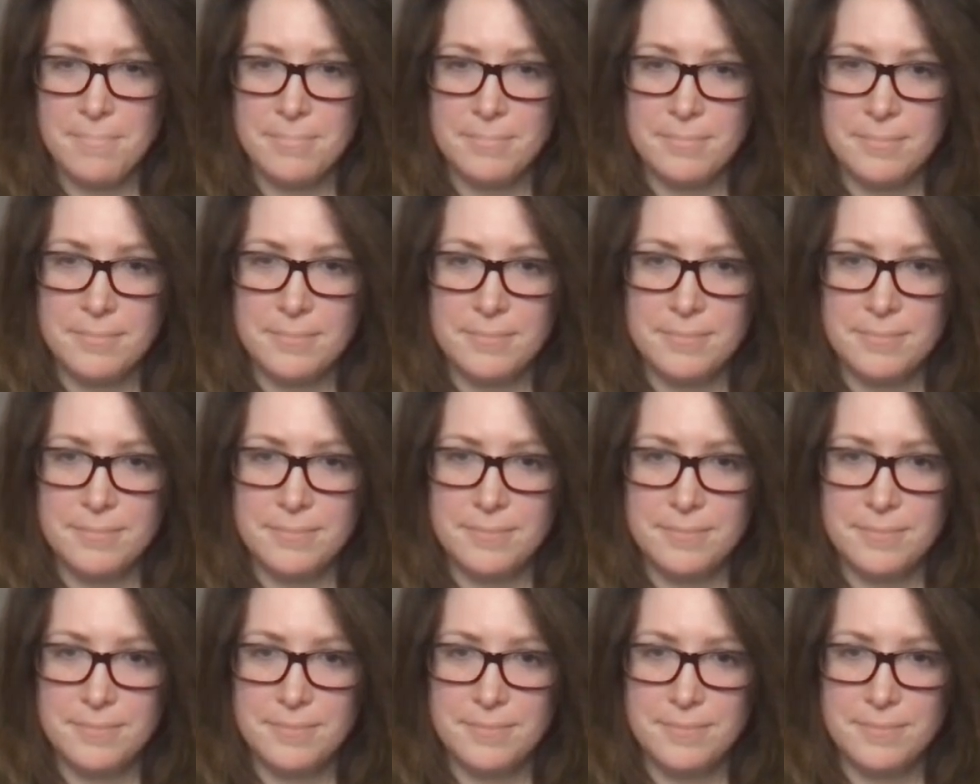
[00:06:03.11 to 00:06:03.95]

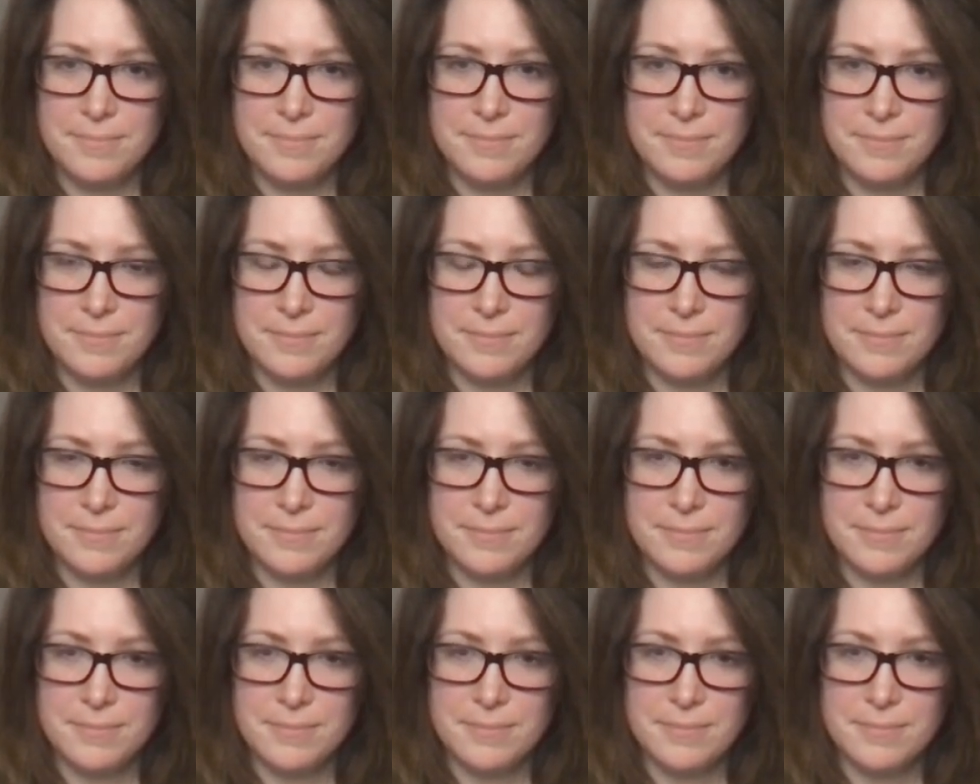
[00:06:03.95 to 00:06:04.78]

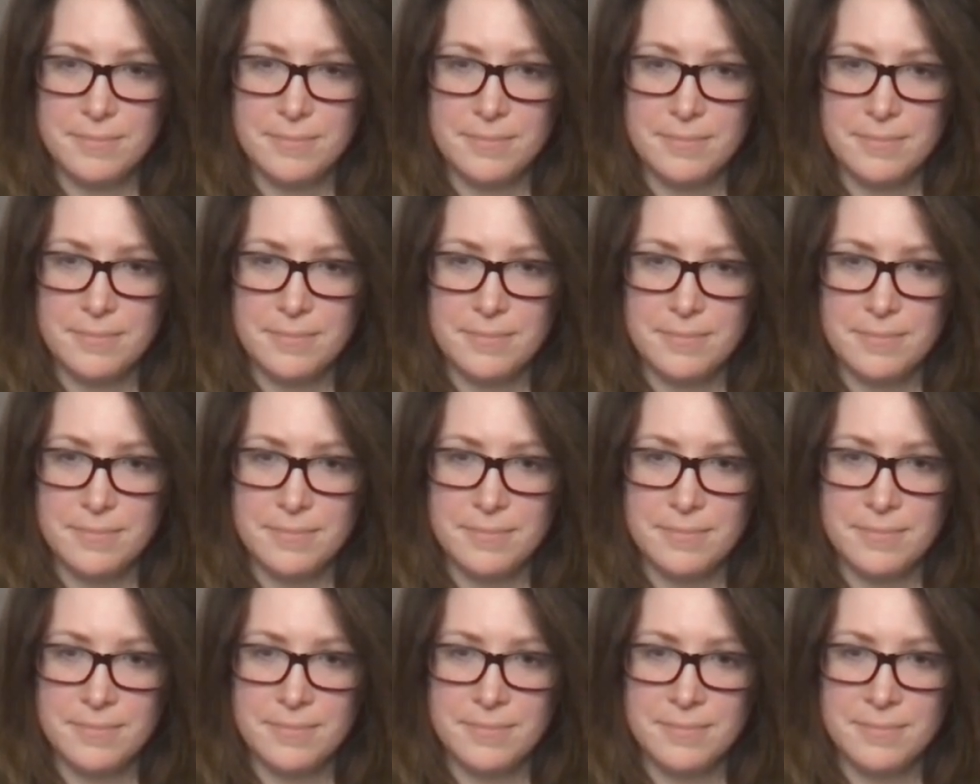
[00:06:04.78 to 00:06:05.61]

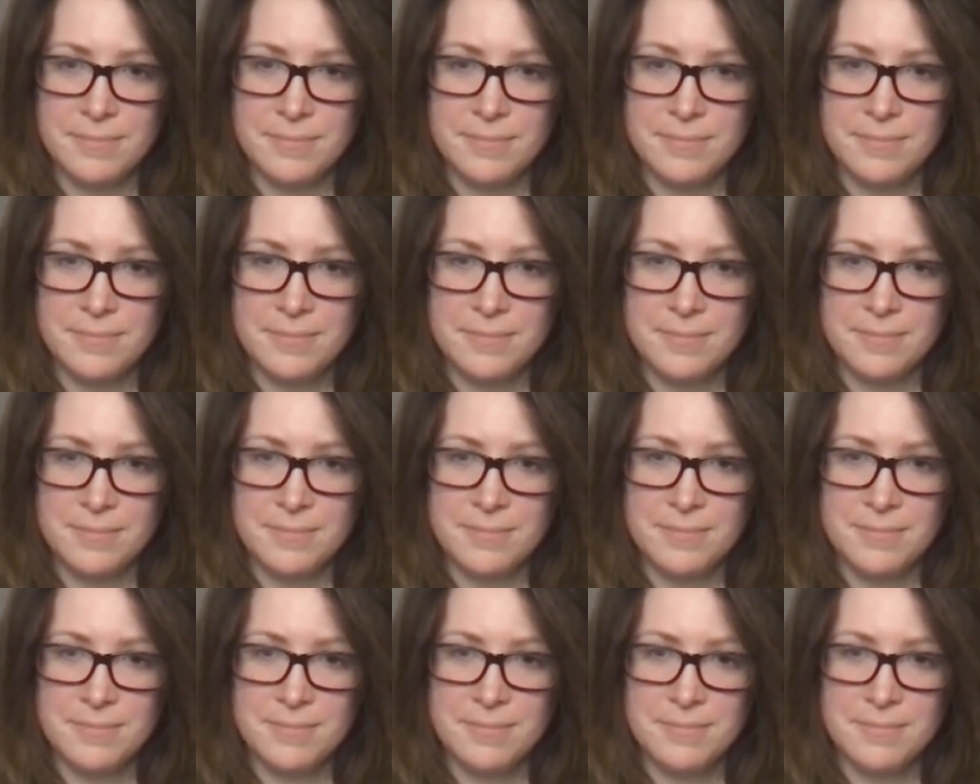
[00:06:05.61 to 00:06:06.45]

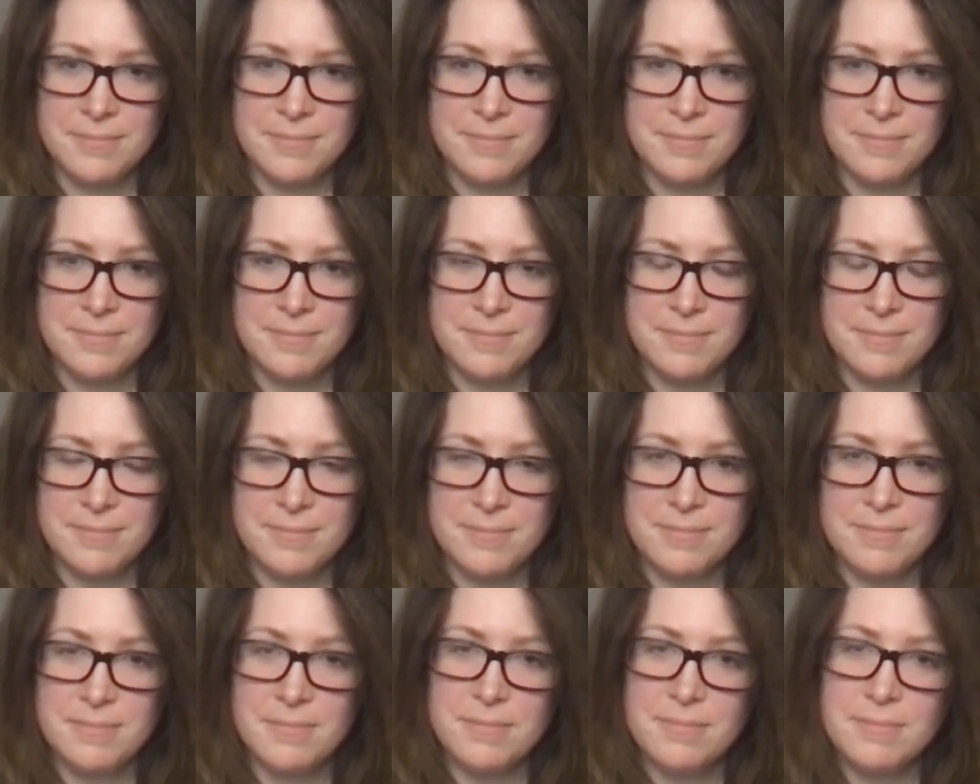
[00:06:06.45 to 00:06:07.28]

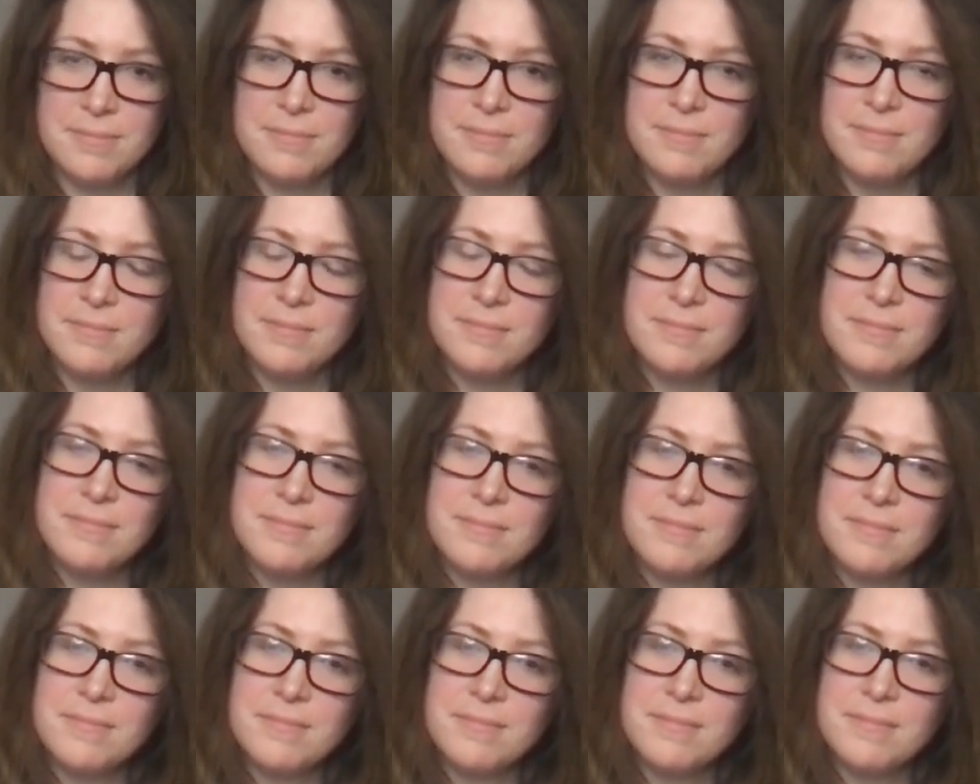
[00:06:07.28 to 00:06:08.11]

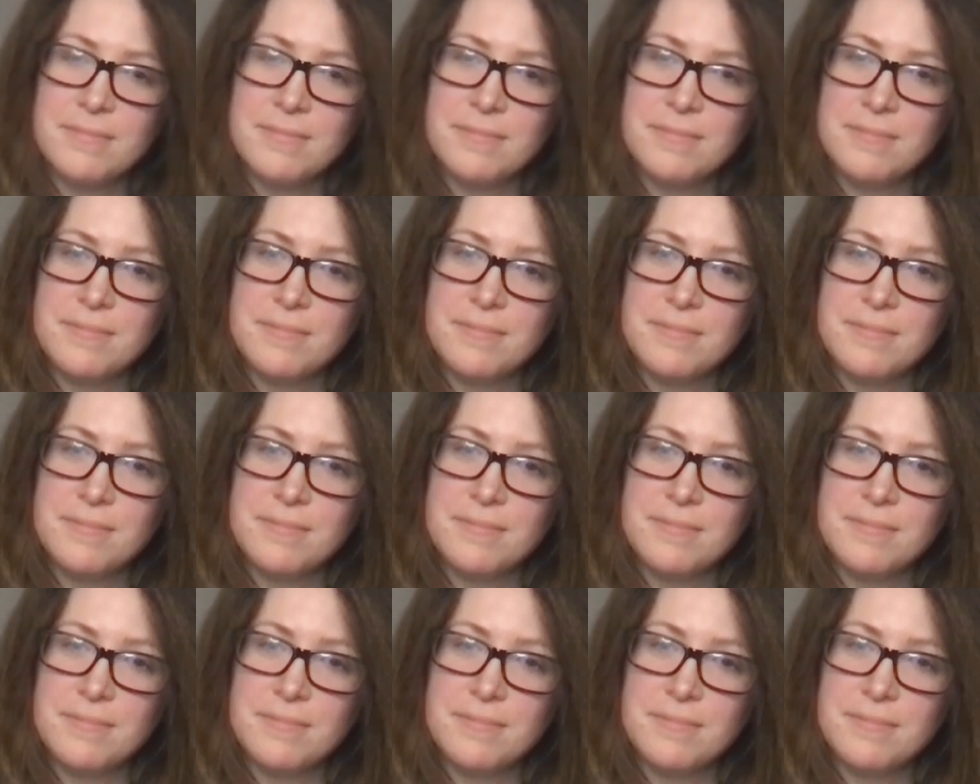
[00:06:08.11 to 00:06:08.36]
[no speech]